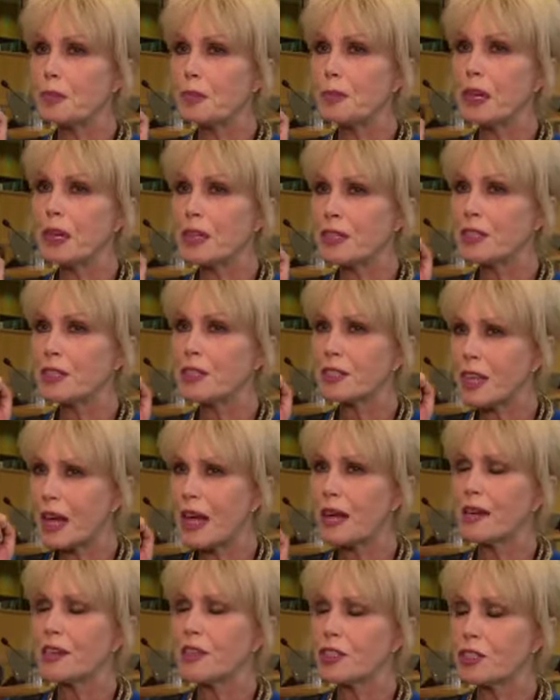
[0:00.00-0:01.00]
pig's
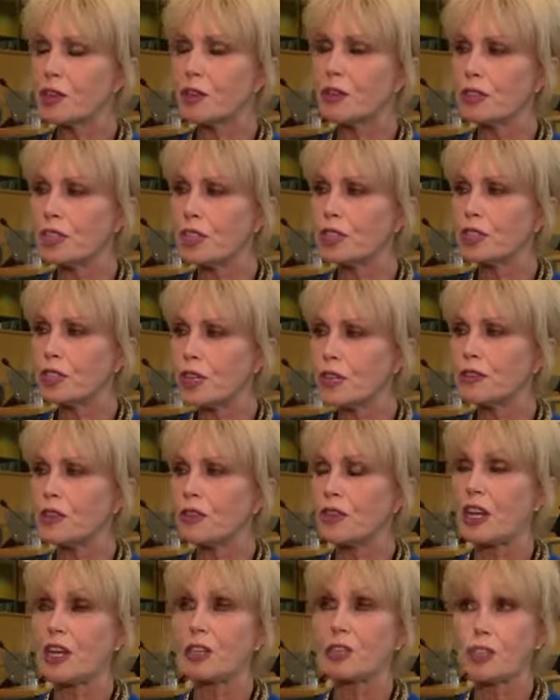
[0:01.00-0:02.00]
tail is docked, it shows
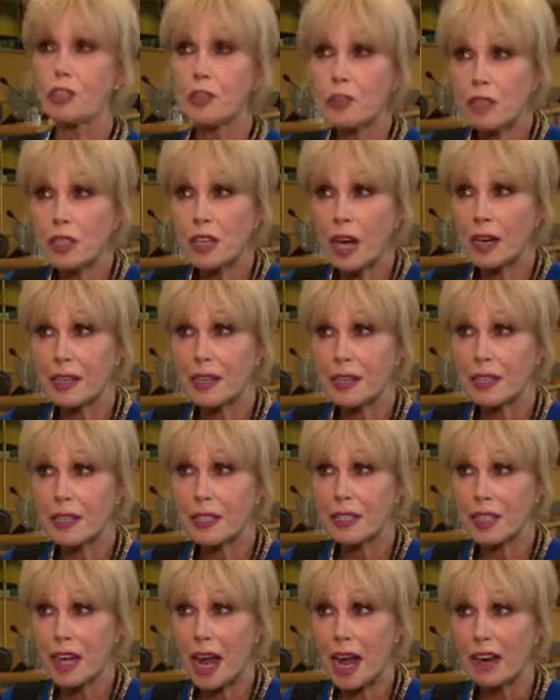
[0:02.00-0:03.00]
that they are too tightly
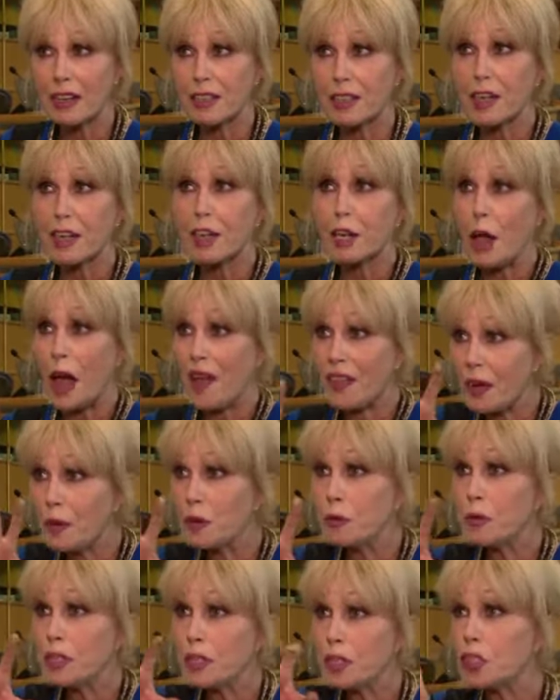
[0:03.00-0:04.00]
stacked and they
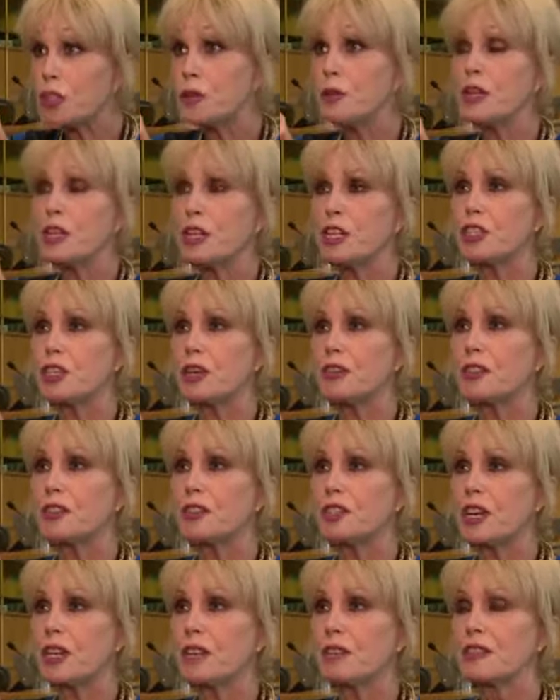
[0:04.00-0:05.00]
would be chewing each other's
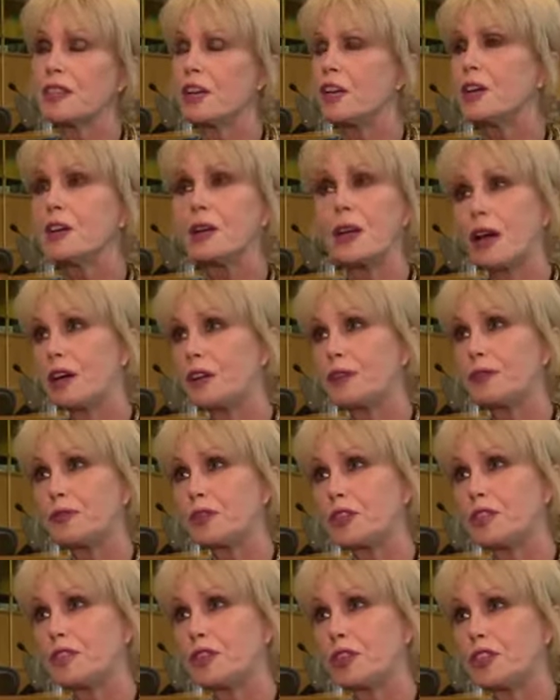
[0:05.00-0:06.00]
tails out of
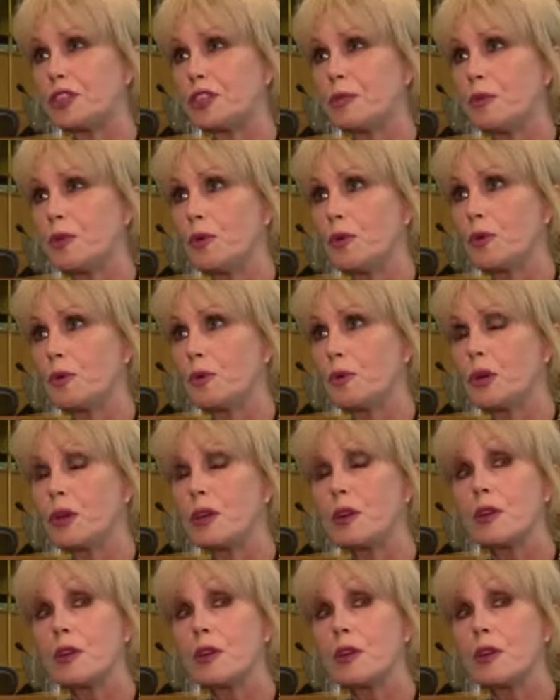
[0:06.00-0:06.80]
frustration and boredom.